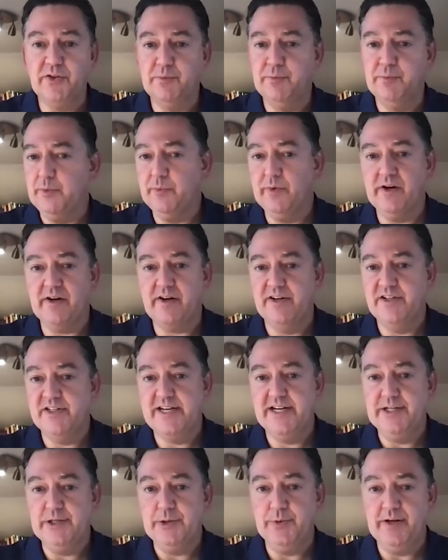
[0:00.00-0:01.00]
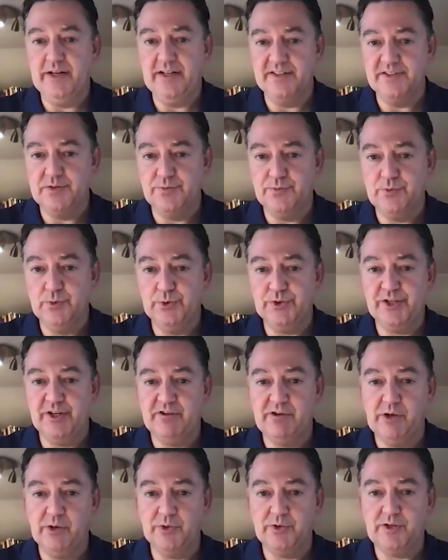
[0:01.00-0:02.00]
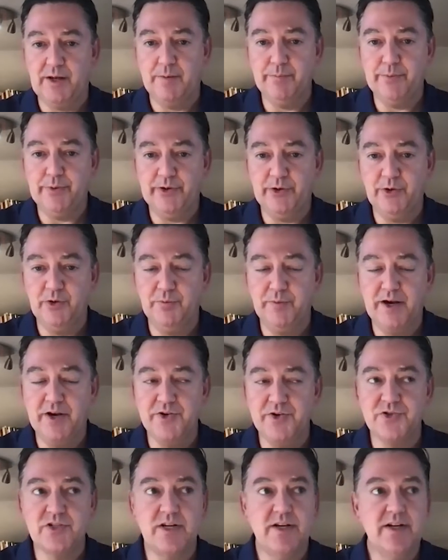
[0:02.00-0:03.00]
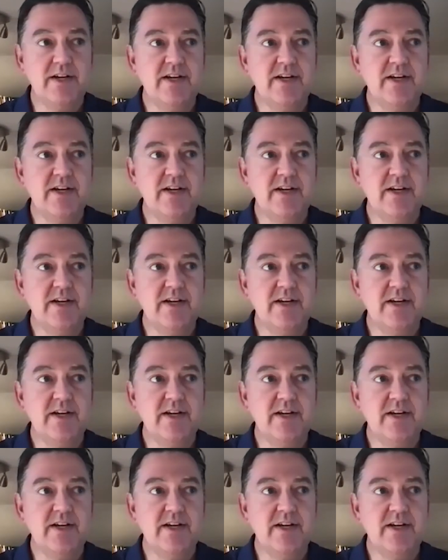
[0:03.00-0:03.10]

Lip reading: I mean, we're continuing as a 40-year-old company almost